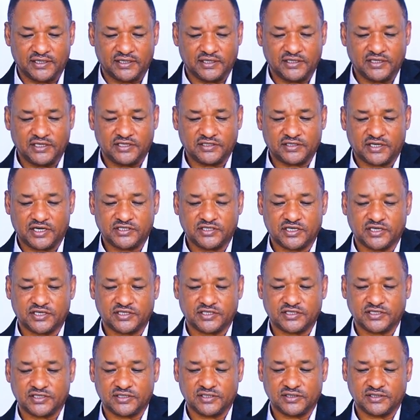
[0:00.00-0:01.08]

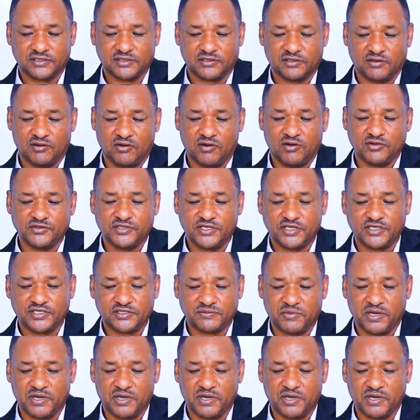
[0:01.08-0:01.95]
literatures on this